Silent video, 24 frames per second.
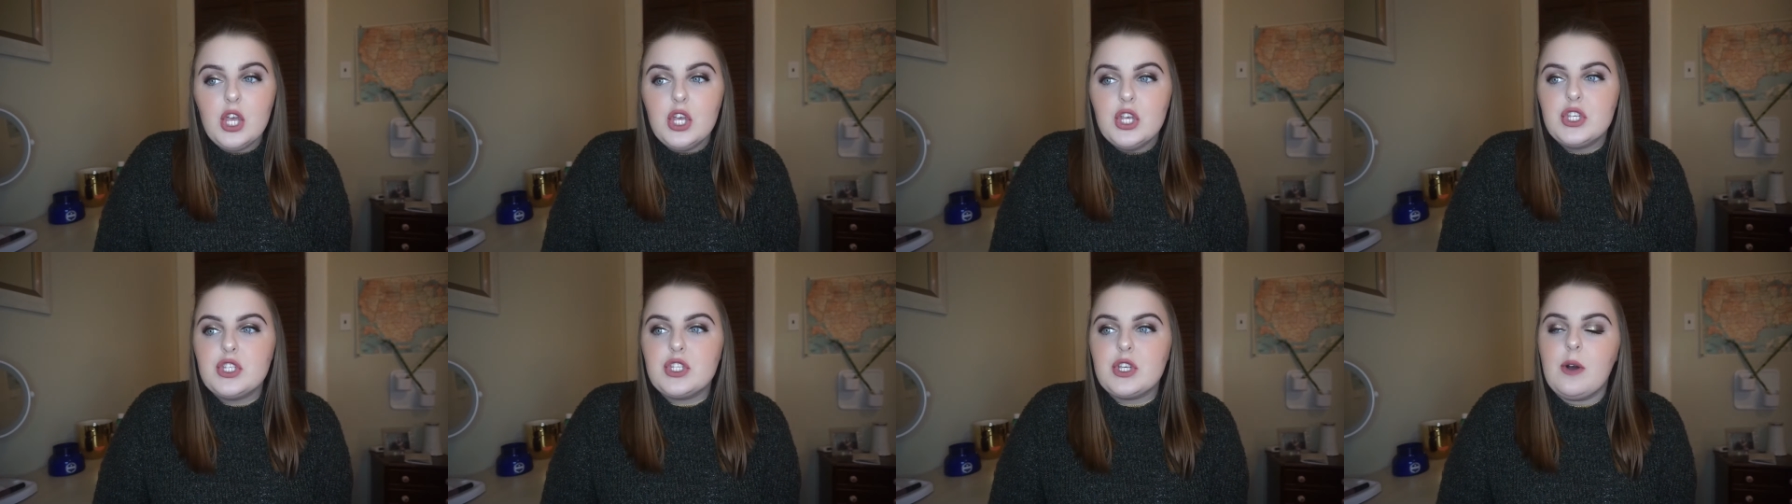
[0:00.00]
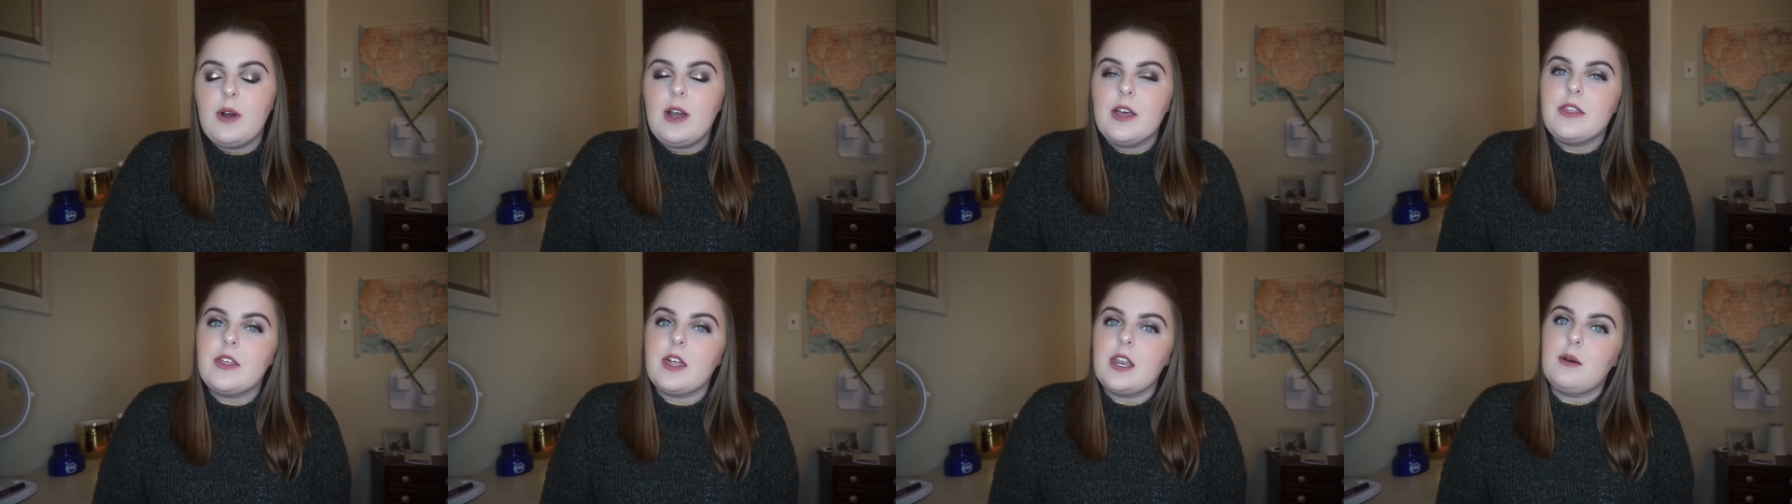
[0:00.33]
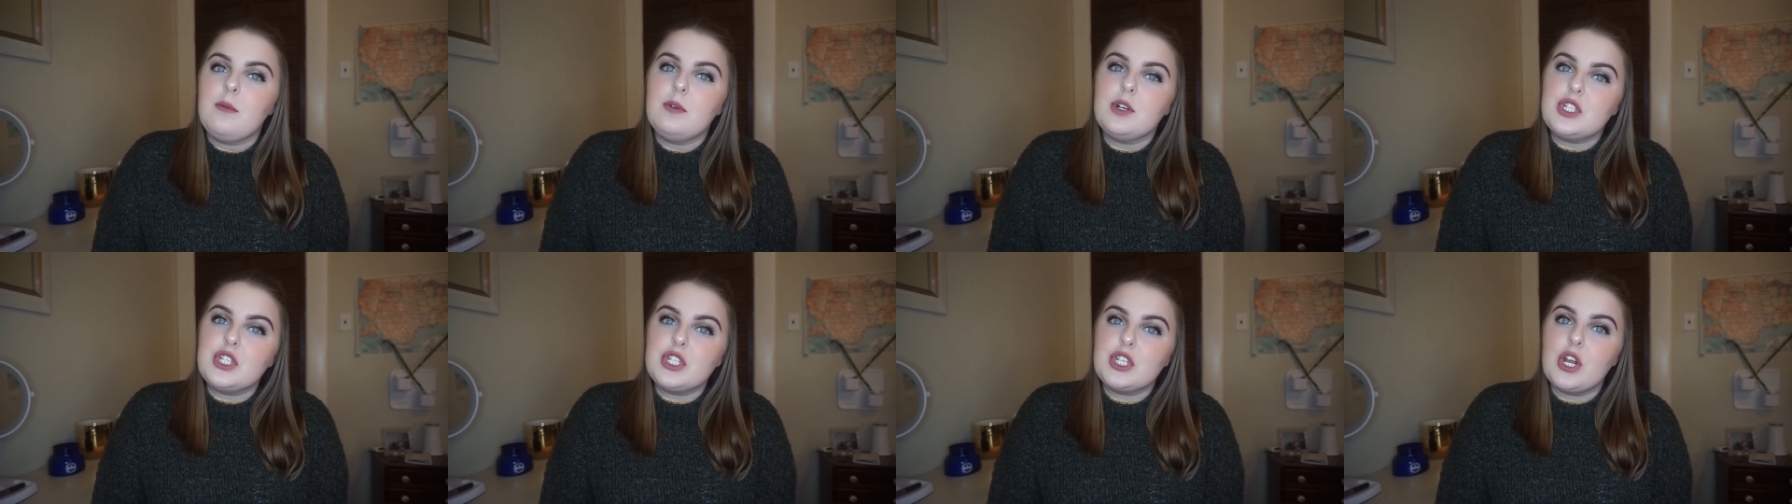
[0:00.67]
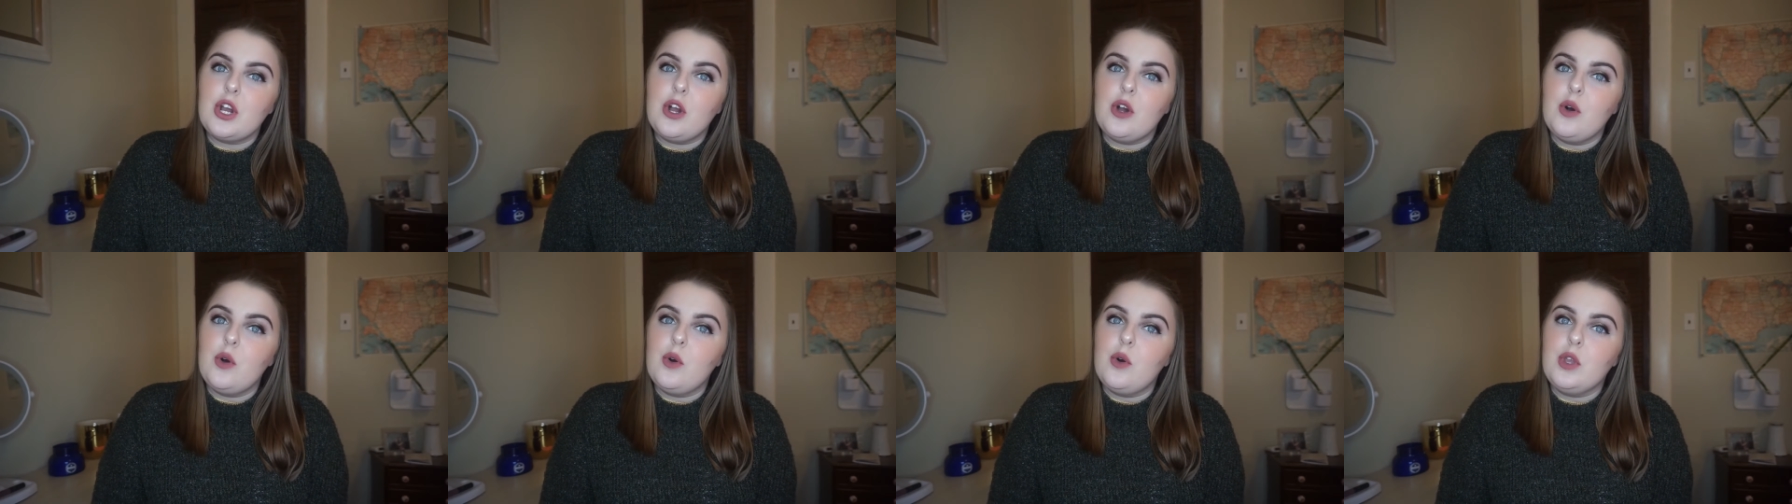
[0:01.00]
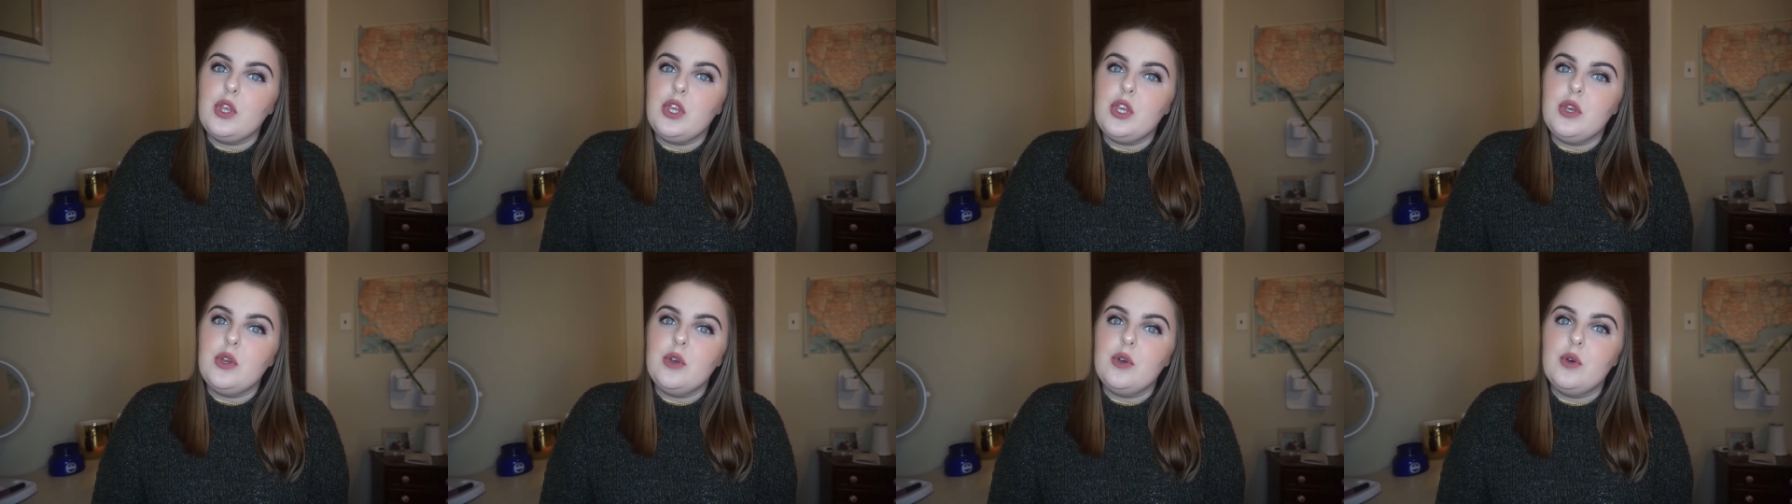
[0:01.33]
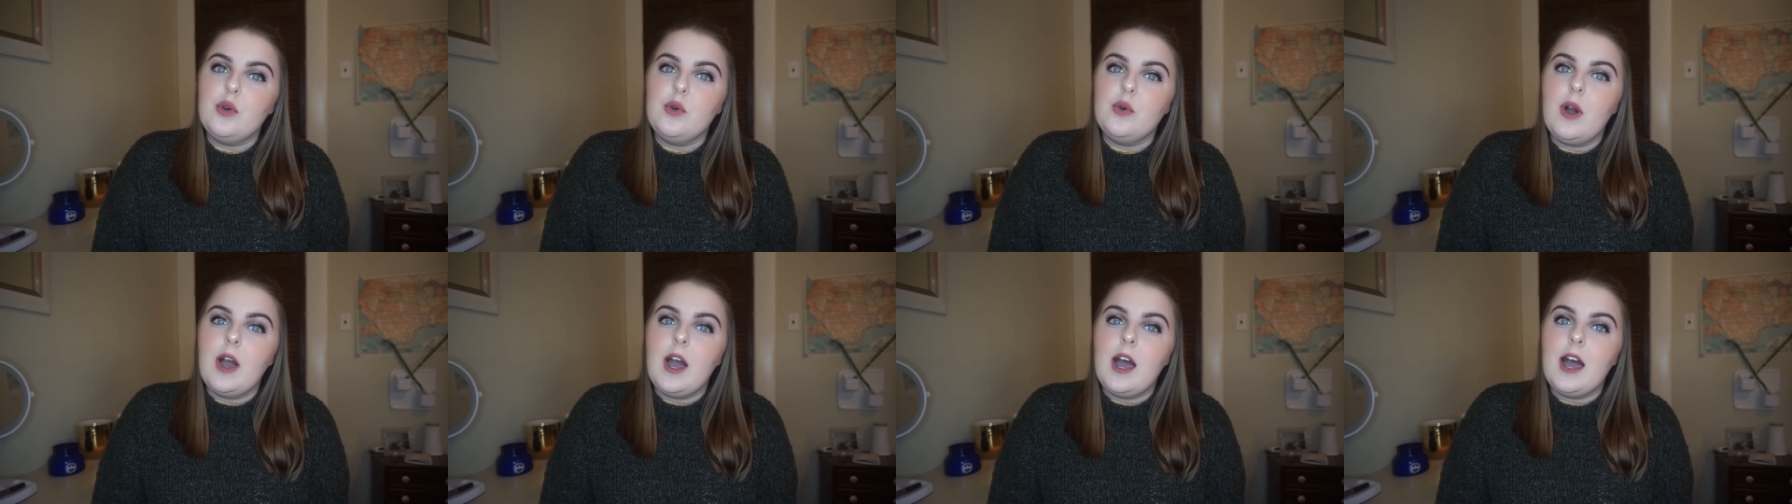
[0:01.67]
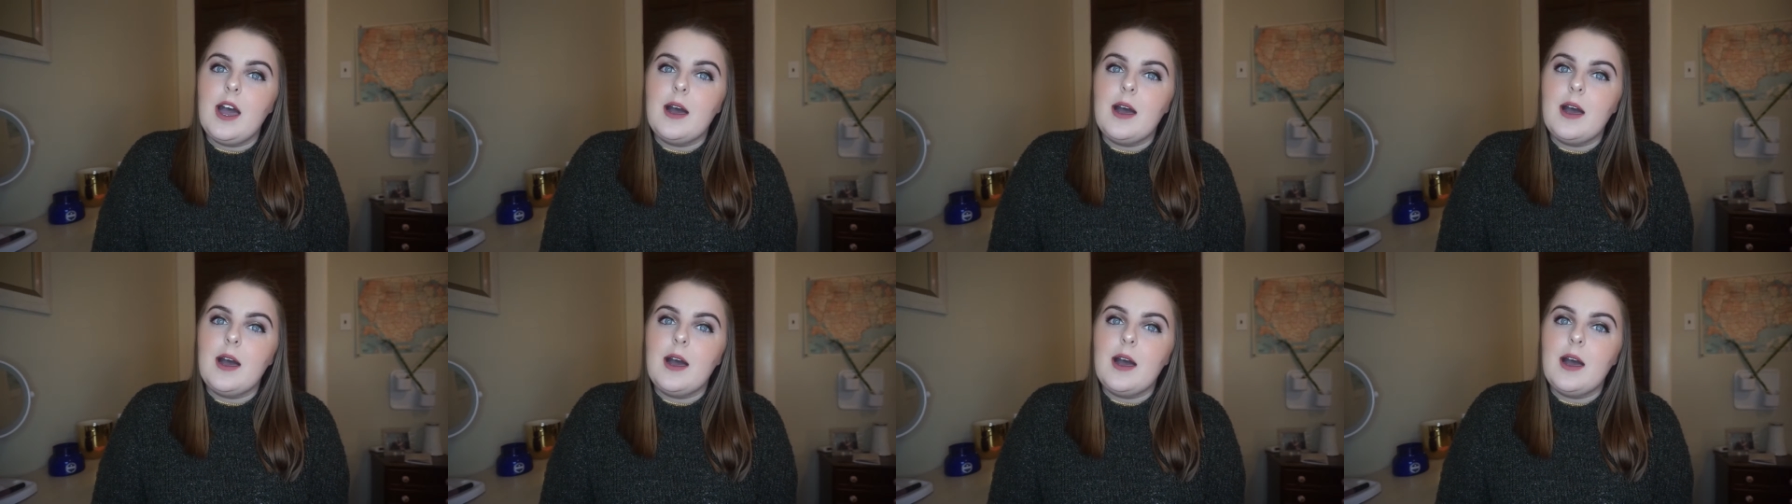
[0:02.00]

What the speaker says: So I thought I would show you